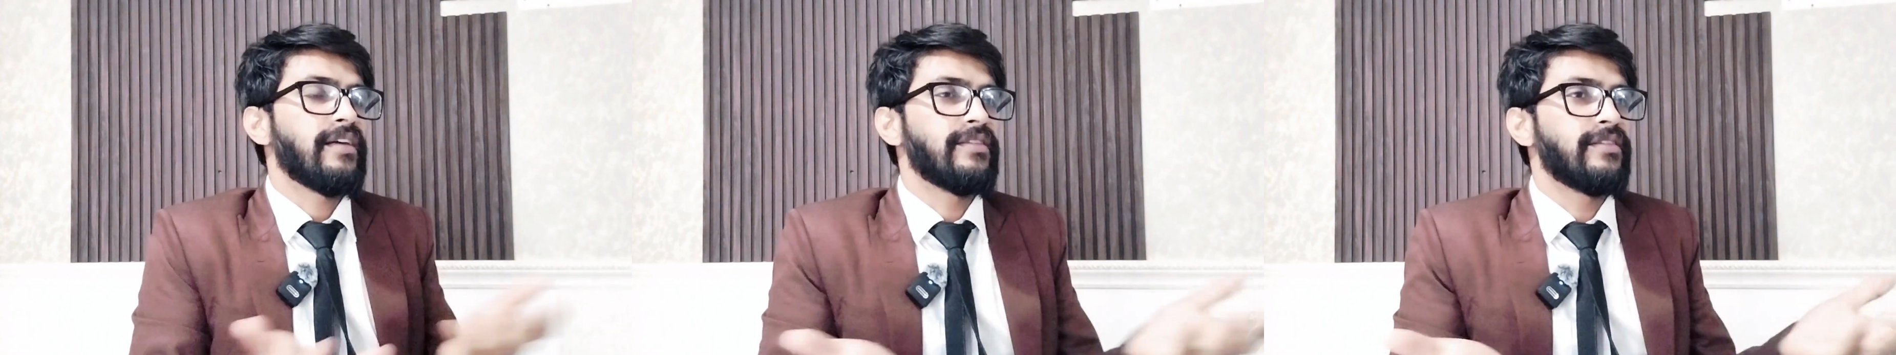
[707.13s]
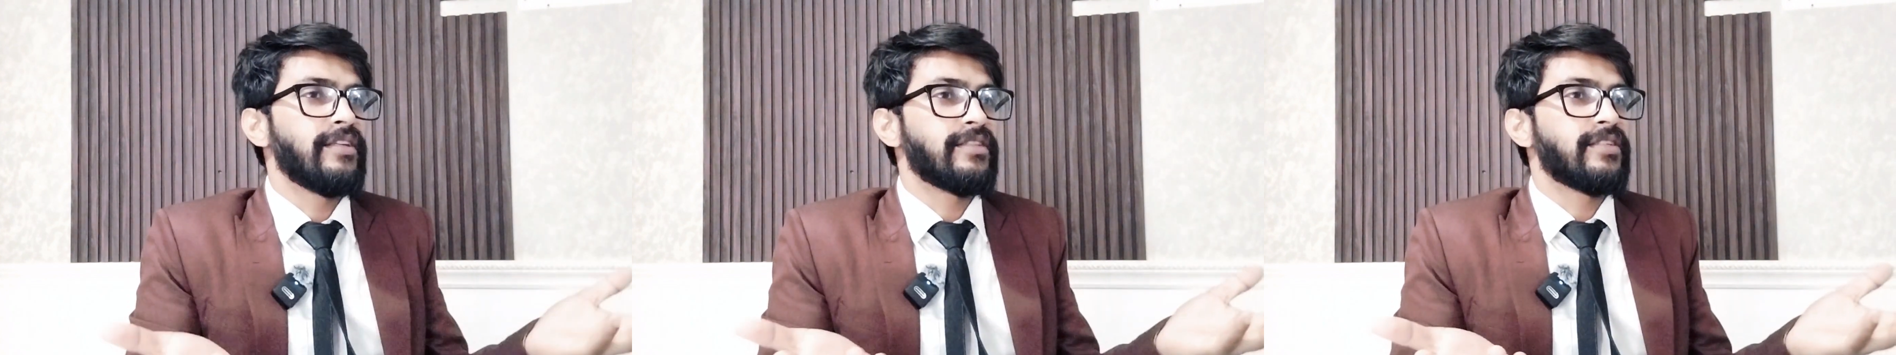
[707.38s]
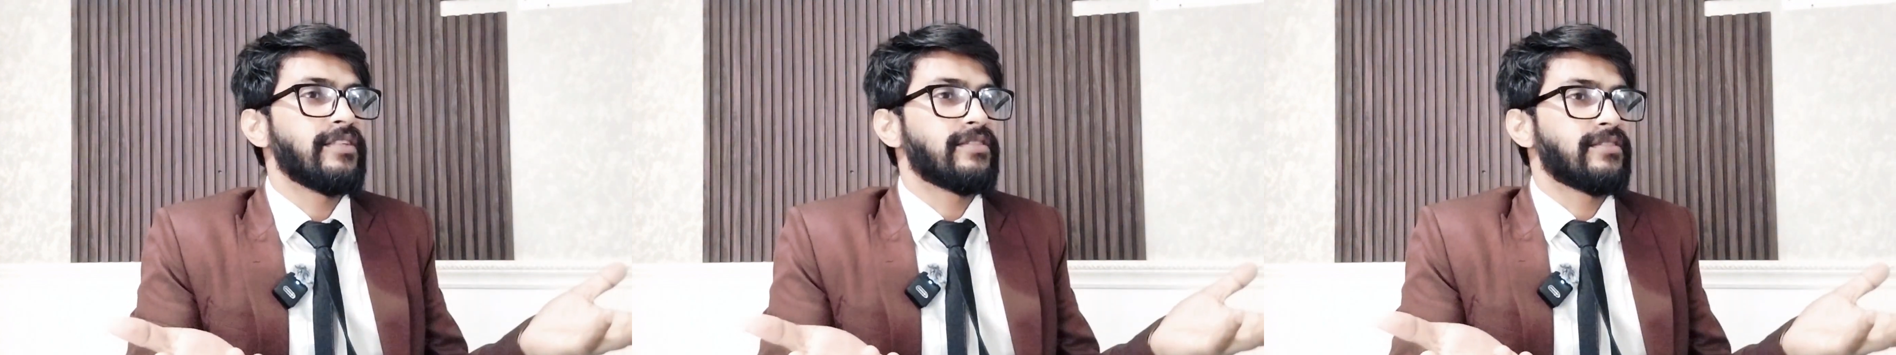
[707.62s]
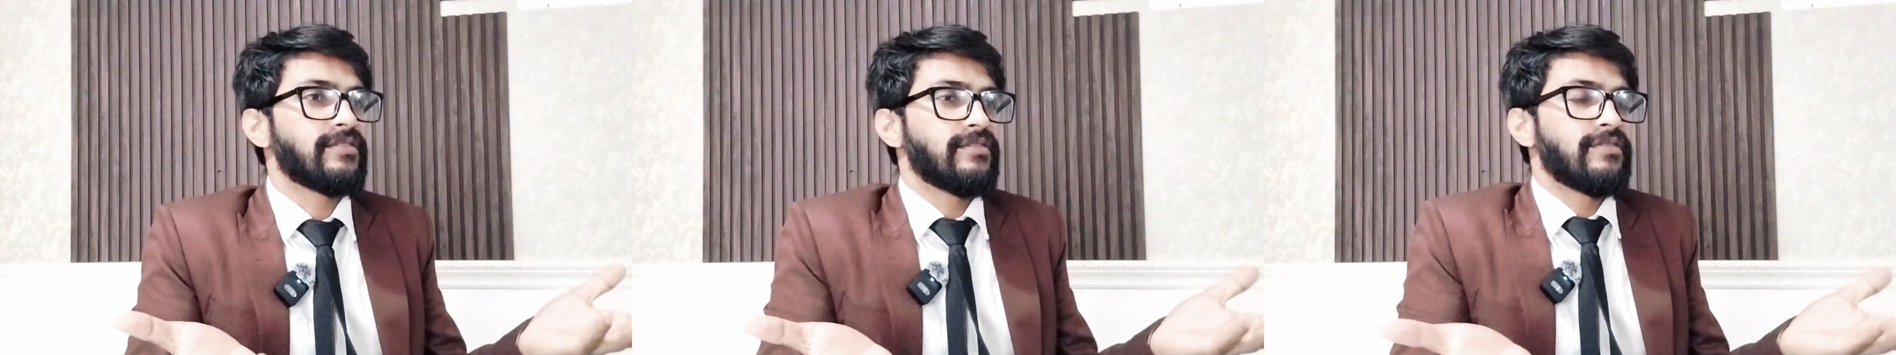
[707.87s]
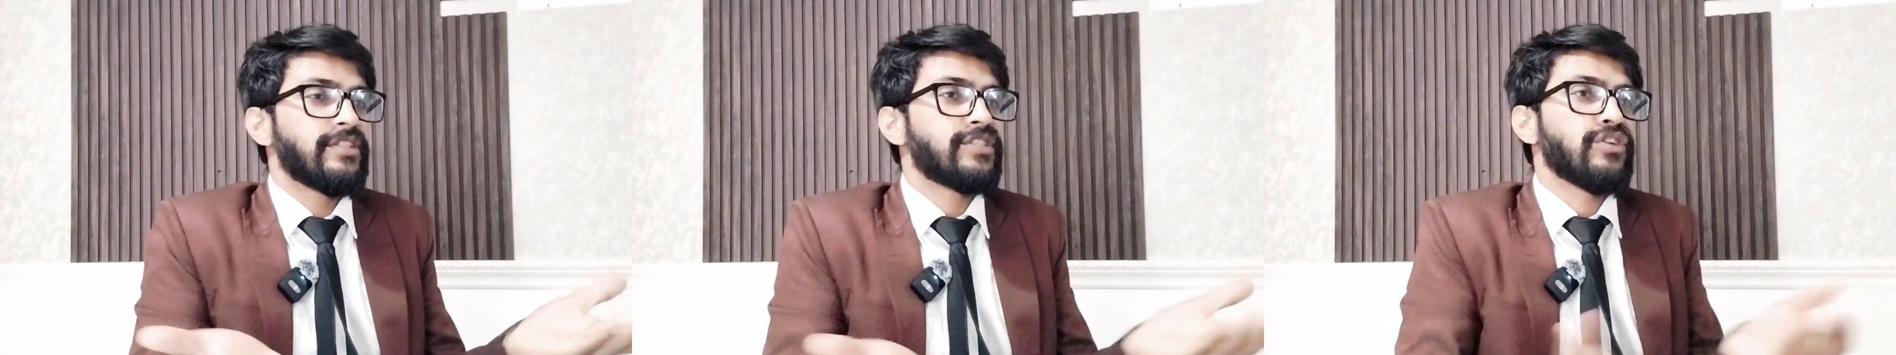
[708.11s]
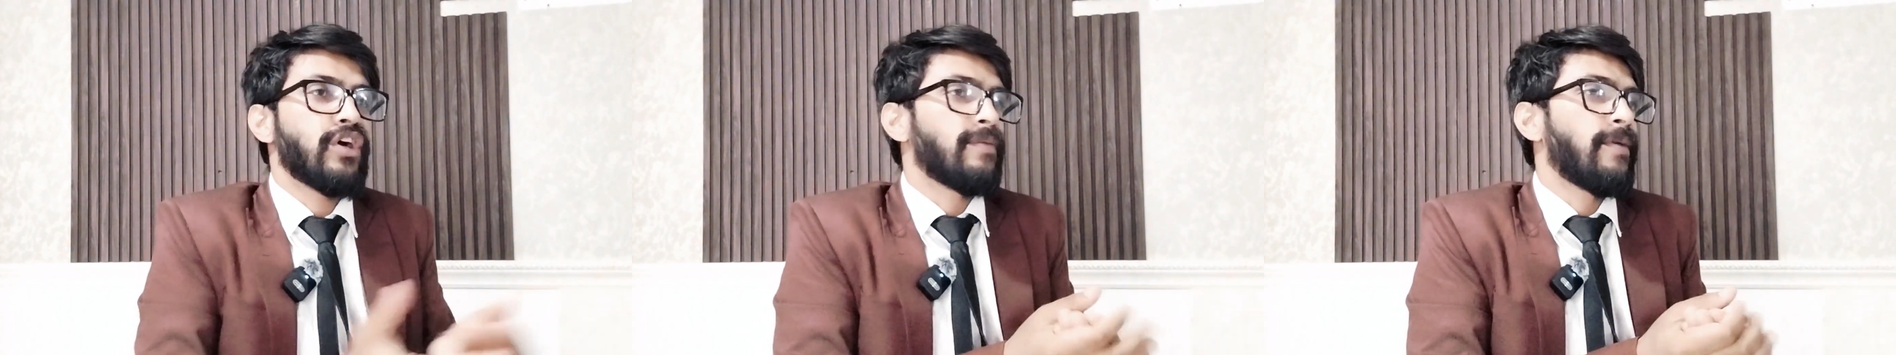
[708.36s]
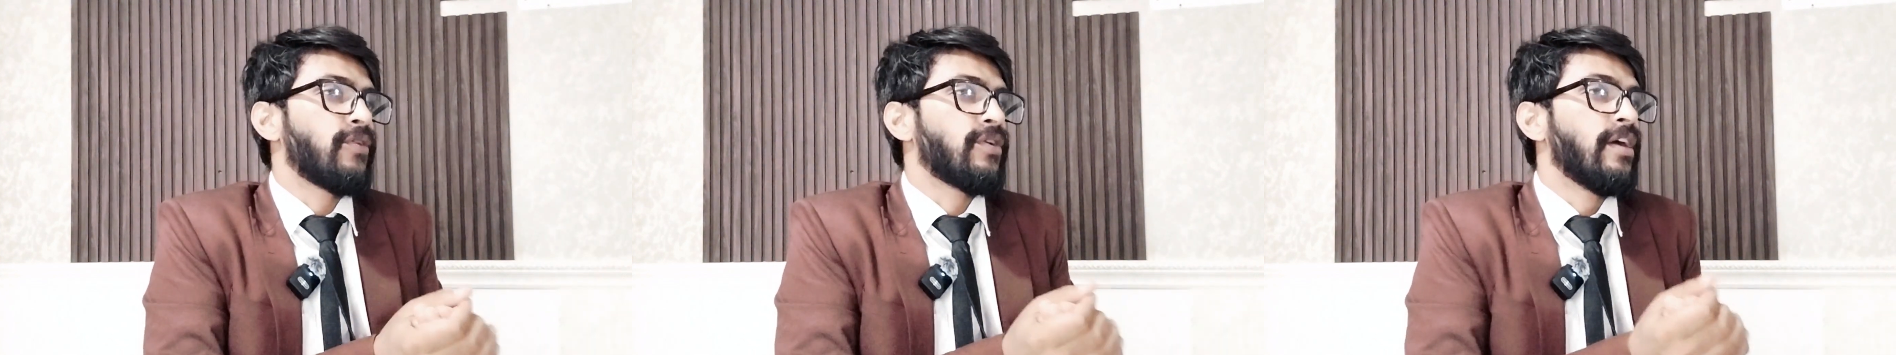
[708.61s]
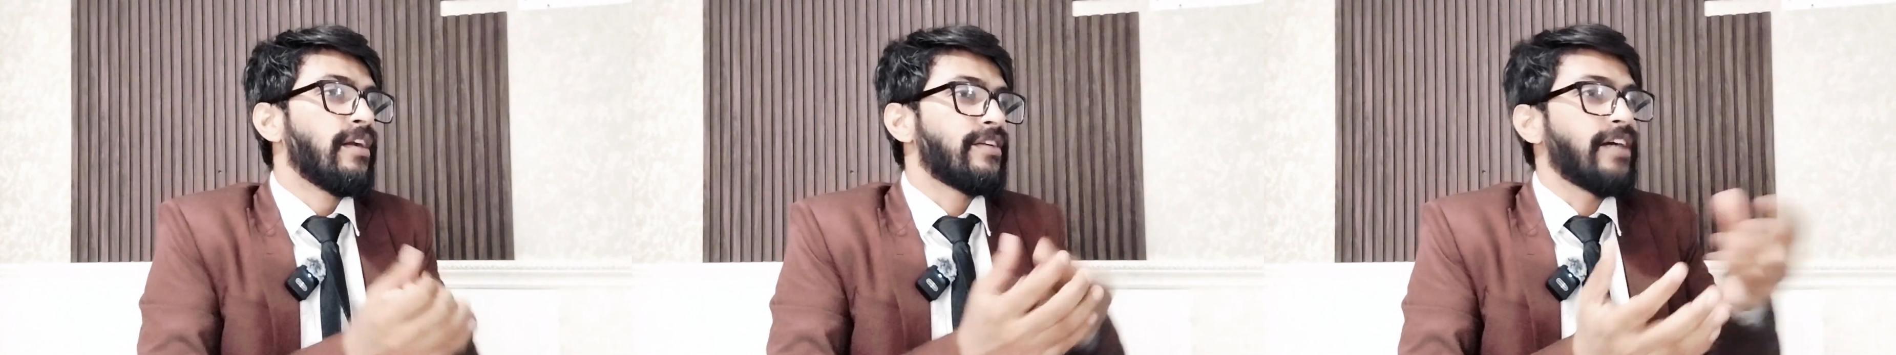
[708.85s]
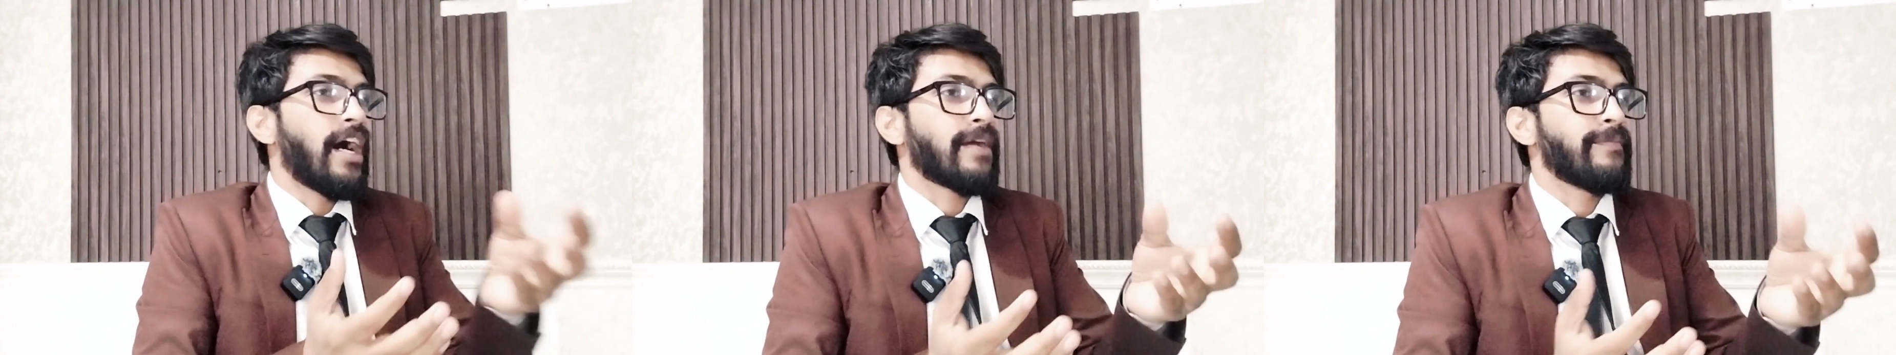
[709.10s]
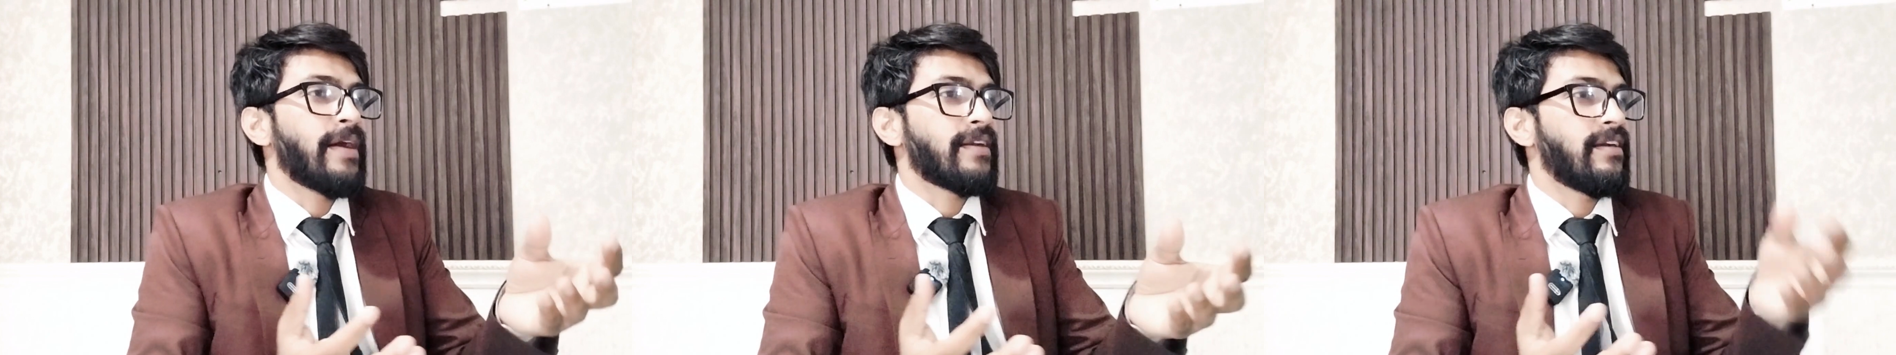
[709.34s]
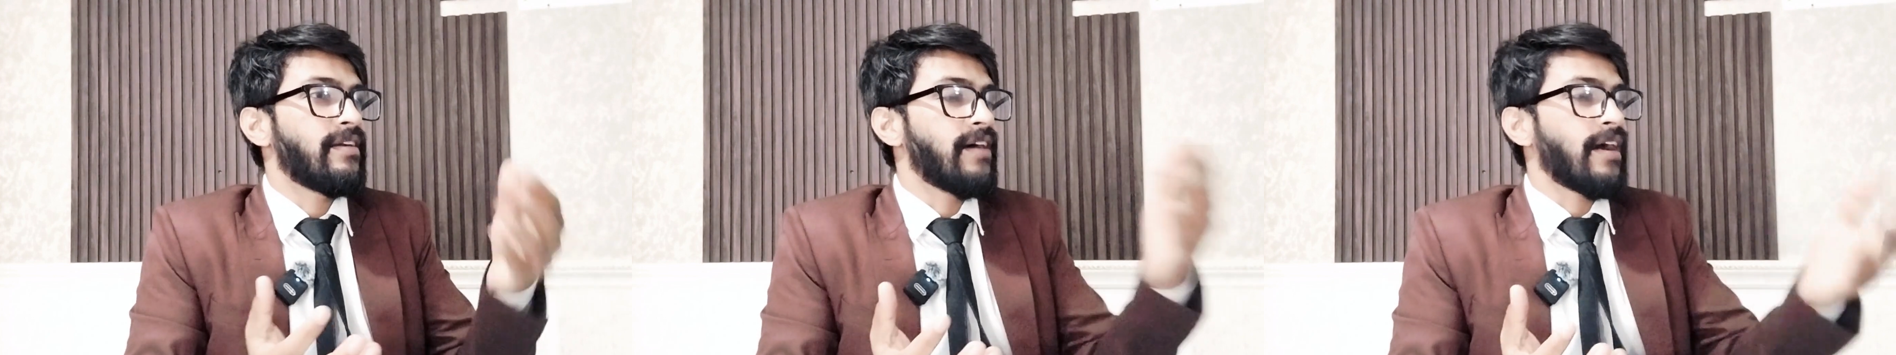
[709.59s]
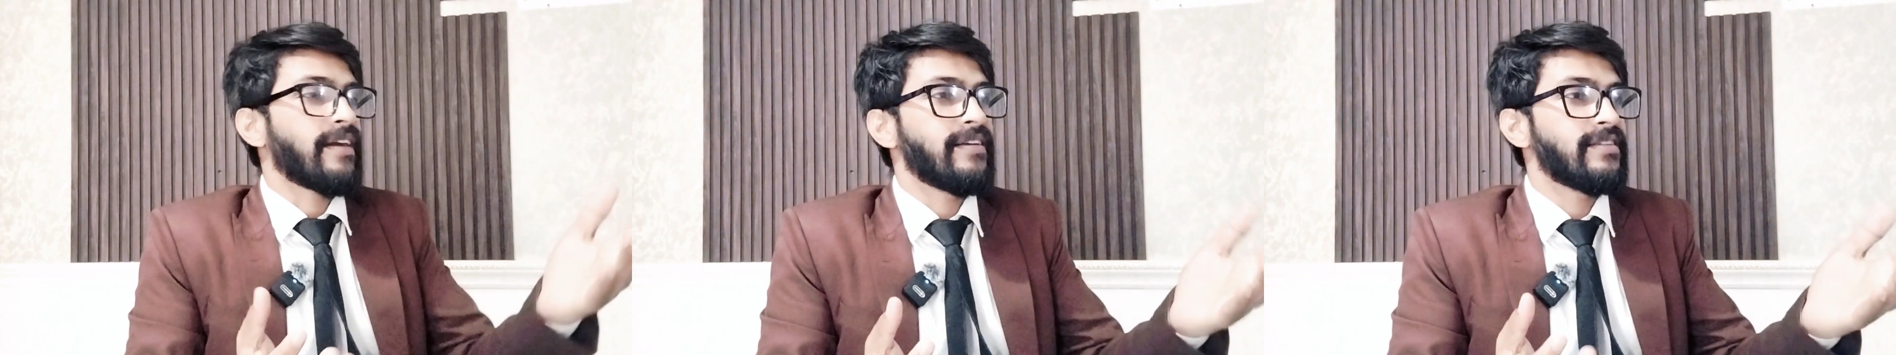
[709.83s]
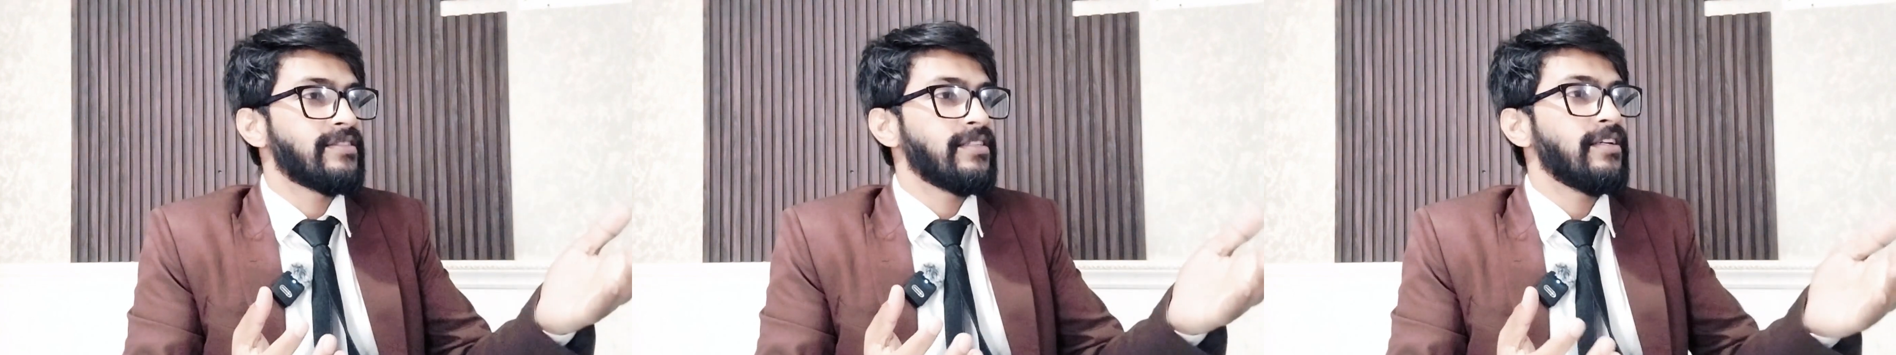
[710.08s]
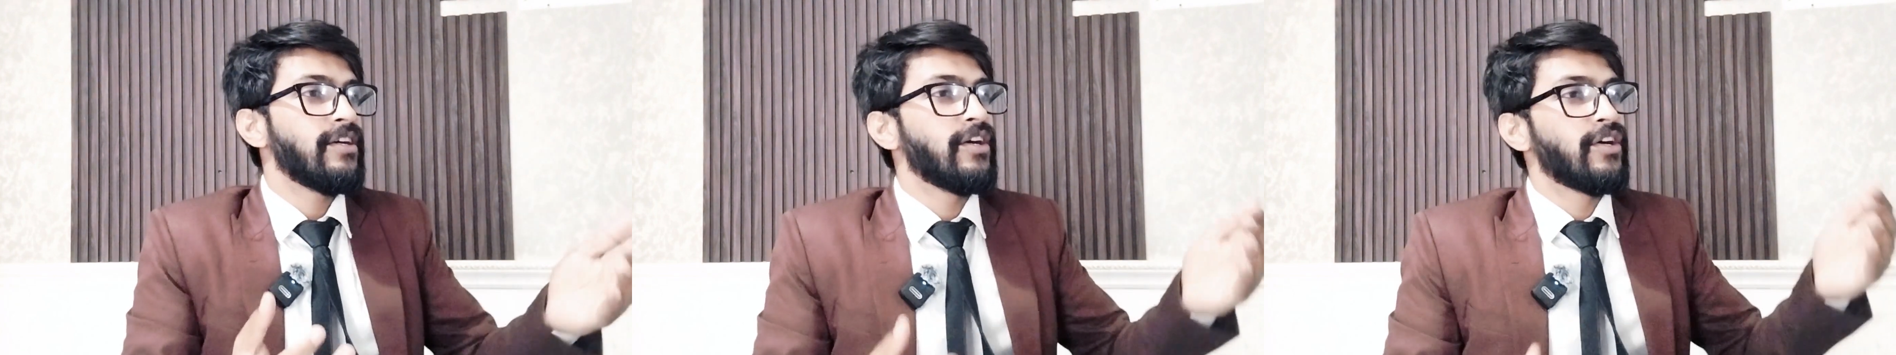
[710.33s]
this is all about dark matter and dark energy.